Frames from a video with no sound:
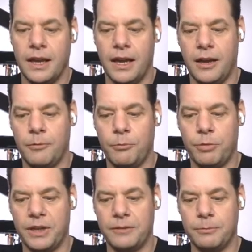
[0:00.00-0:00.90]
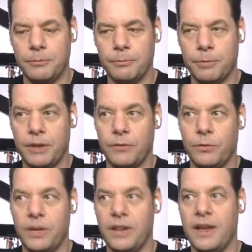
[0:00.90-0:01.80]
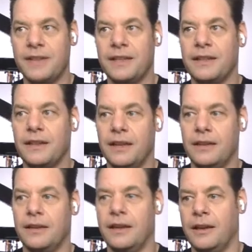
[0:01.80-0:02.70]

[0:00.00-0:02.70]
But realizing that,